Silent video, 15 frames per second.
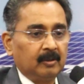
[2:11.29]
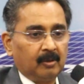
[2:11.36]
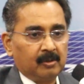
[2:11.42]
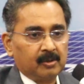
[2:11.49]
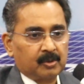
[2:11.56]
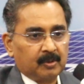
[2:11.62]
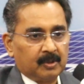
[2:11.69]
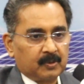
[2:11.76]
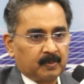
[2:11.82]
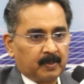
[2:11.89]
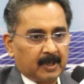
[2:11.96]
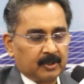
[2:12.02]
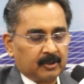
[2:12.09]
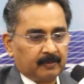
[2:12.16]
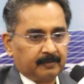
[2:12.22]
also as
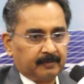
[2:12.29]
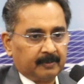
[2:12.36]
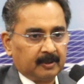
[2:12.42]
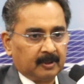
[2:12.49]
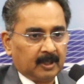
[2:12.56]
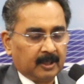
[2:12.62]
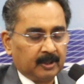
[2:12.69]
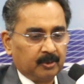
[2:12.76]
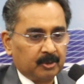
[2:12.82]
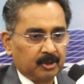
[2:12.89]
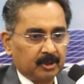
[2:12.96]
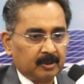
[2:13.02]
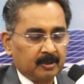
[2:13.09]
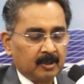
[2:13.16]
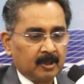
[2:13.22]
part of
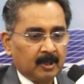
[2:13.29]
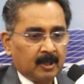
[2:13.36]
hydrogen,